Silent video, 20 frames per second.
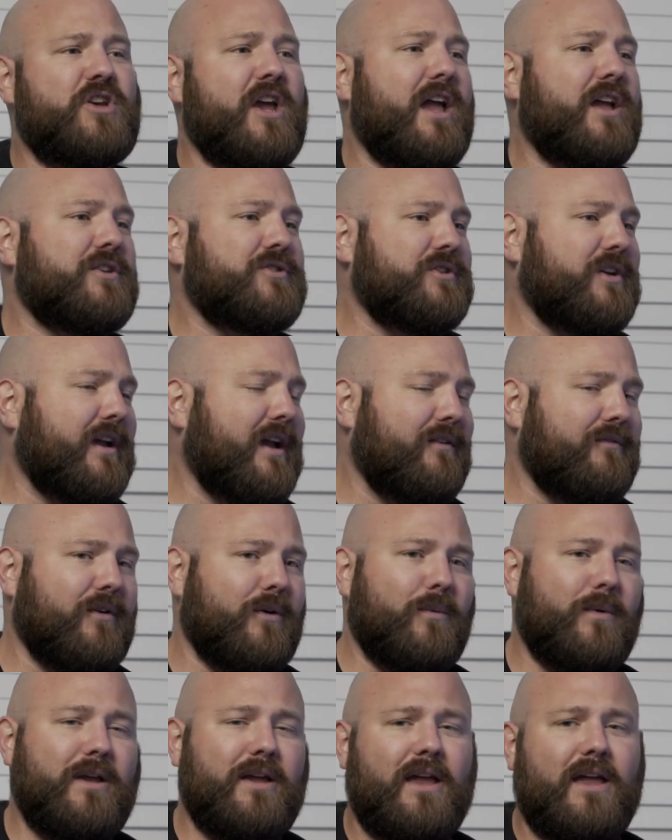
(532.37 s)
changing
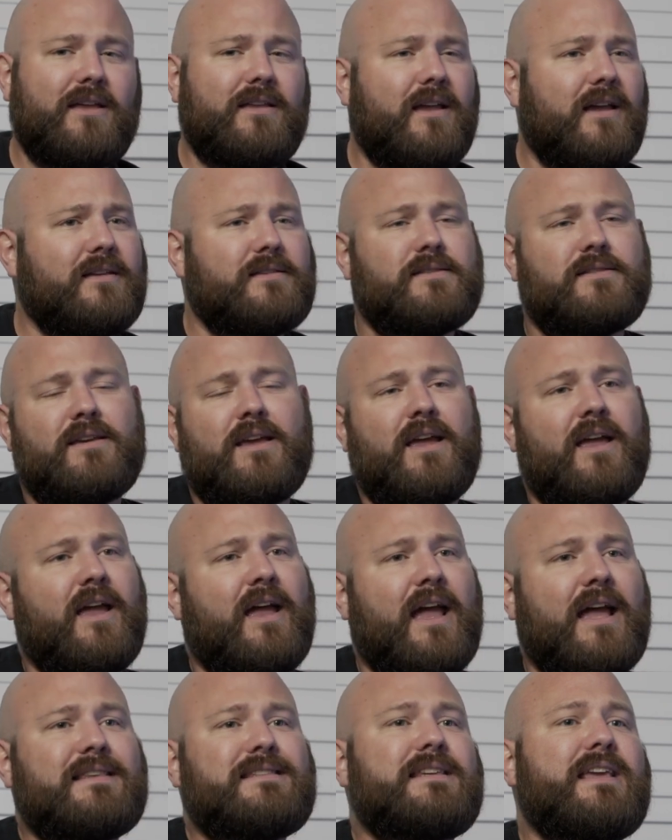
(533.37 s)
every week.
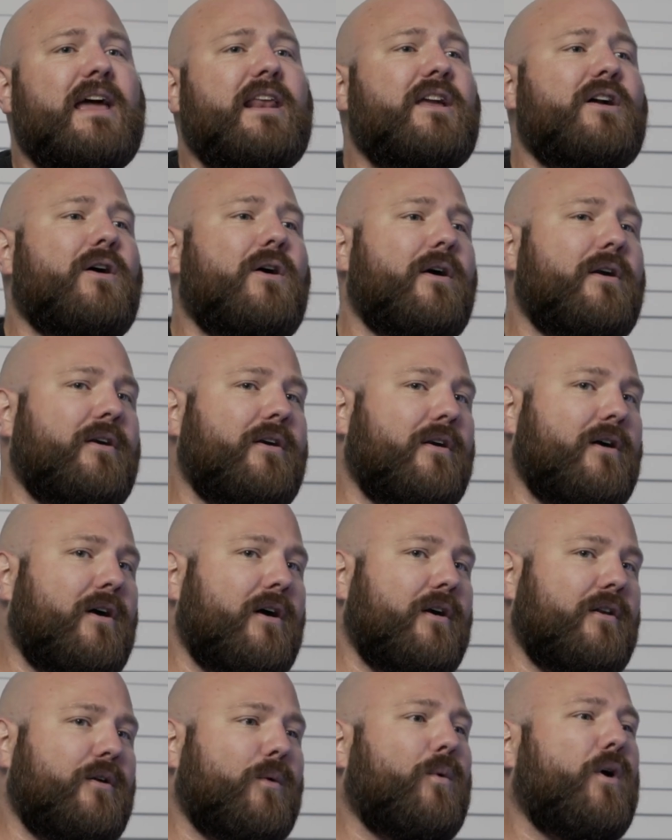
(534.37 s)
It's getting harder and
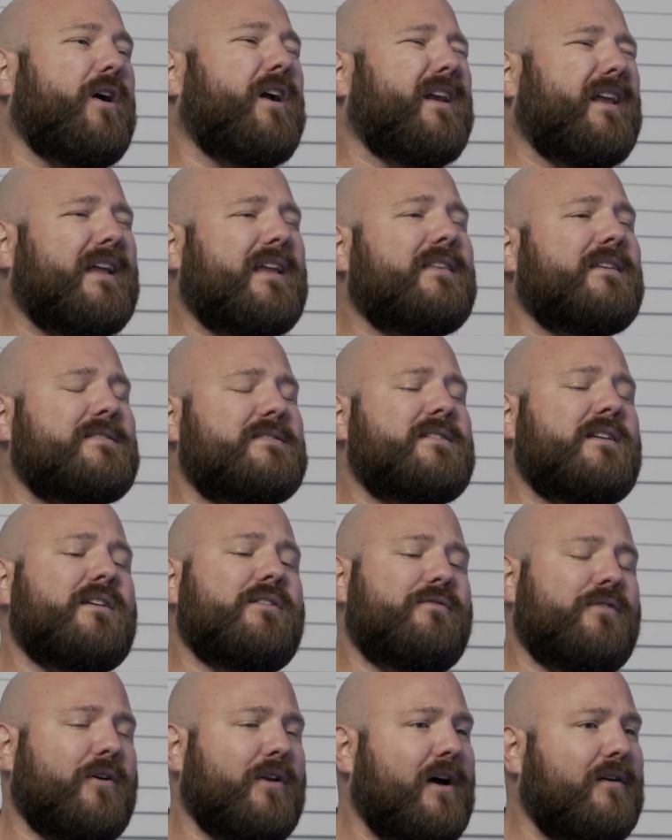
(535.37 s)
harder. The city
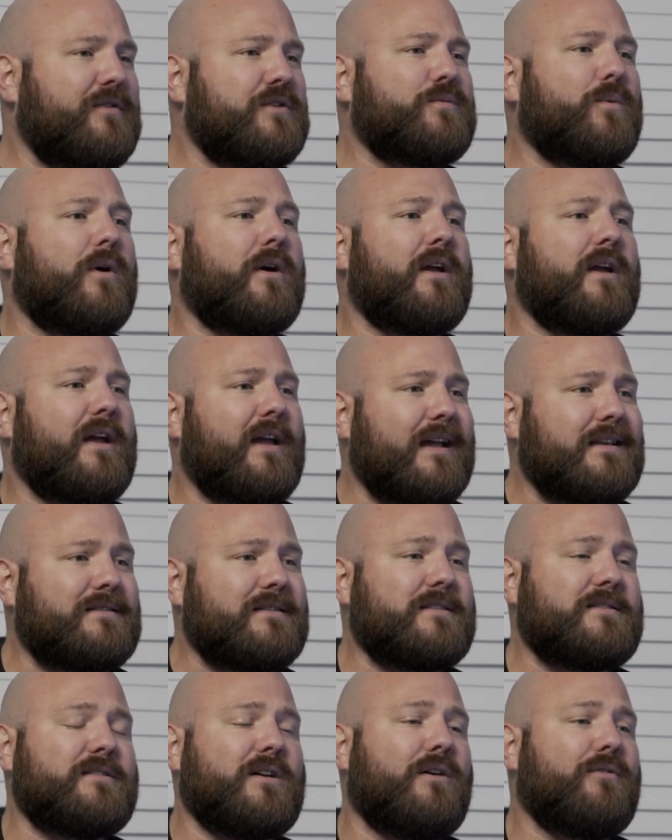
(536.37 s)
of Philadelphia is working
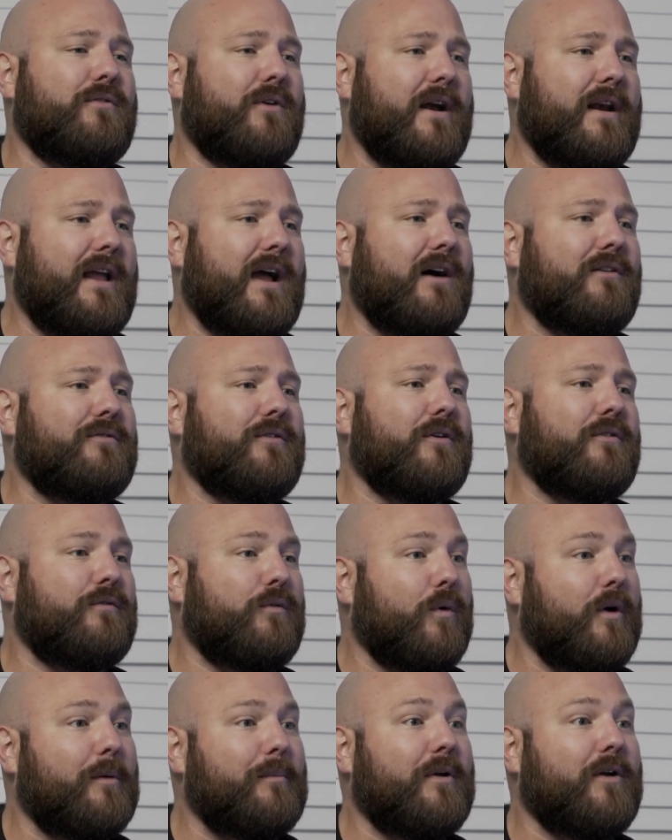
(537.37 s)
against itself right now for
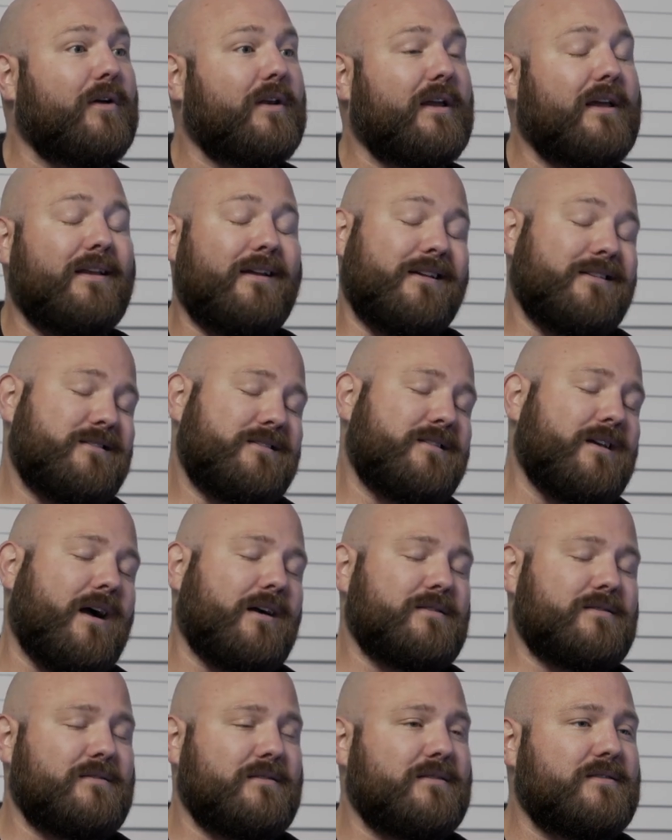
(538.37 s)
affordability, and it
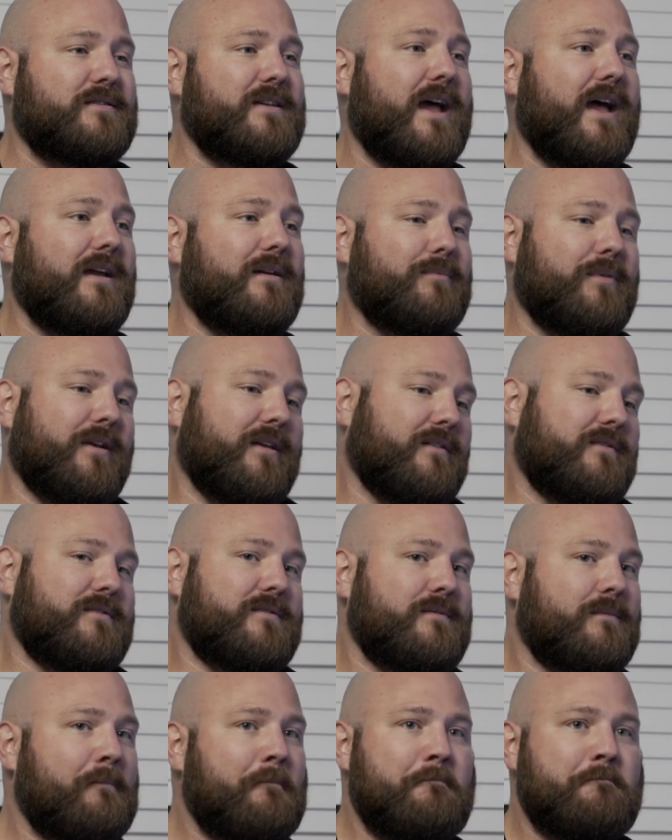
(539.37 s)
sucks to say,
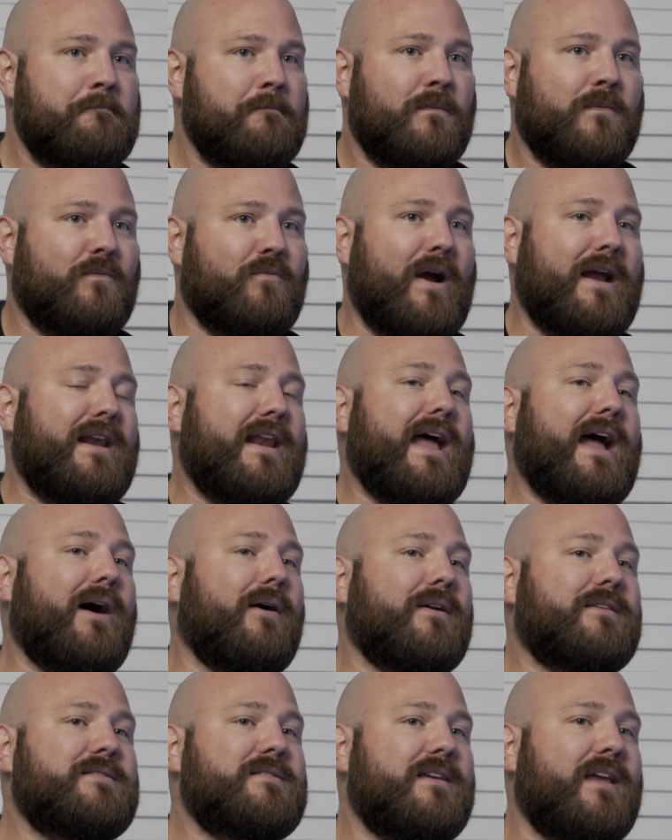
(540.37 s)
but right
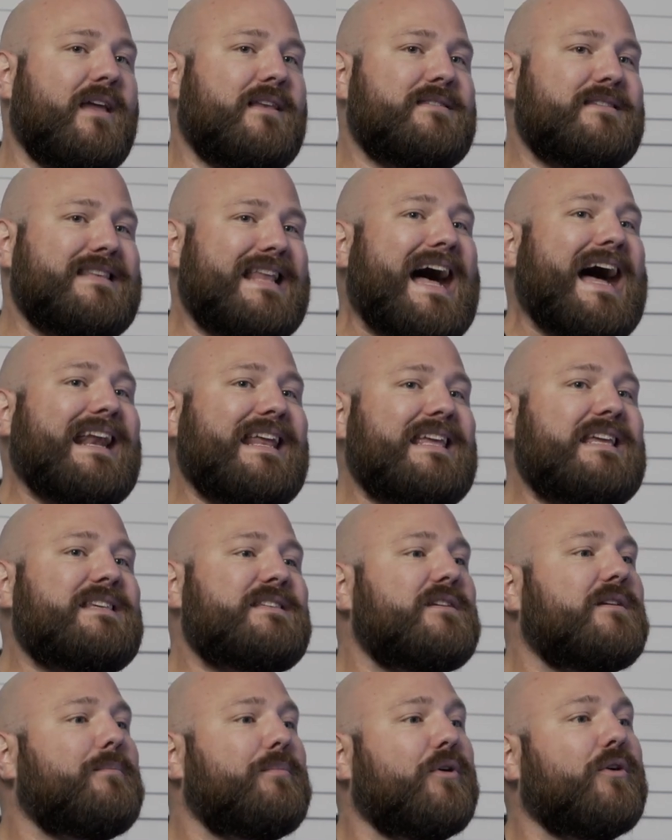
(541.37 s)
now it's not
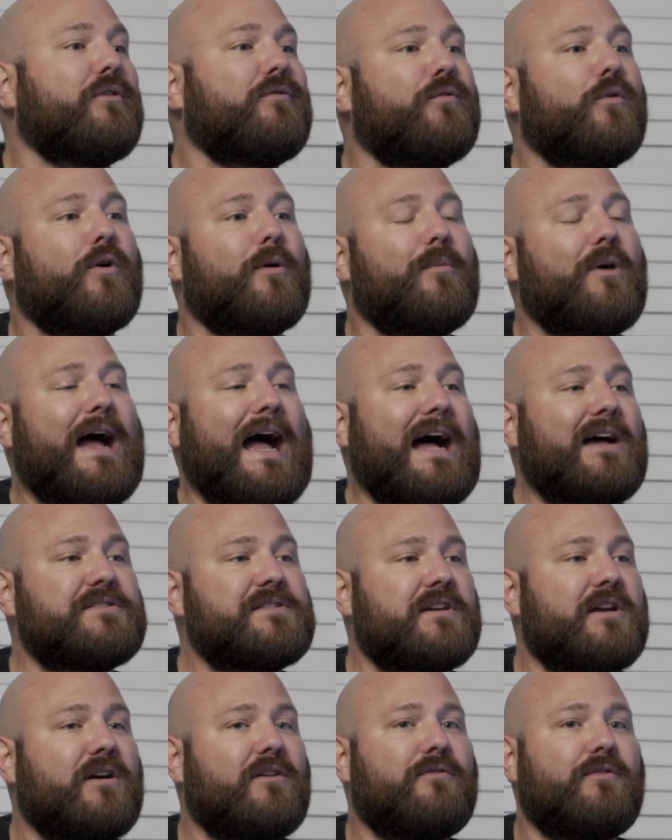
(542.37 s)
easy to build affordable
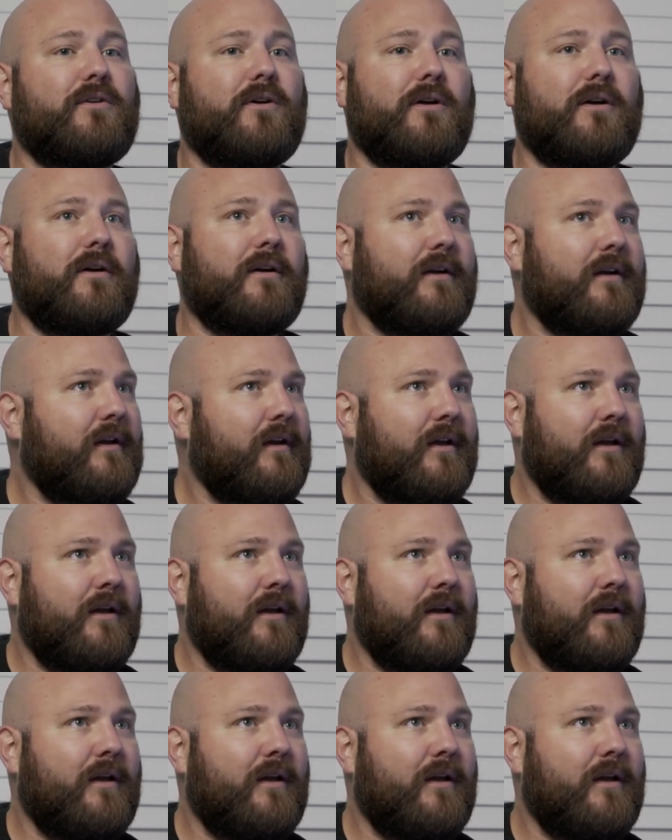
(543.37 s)
housing here for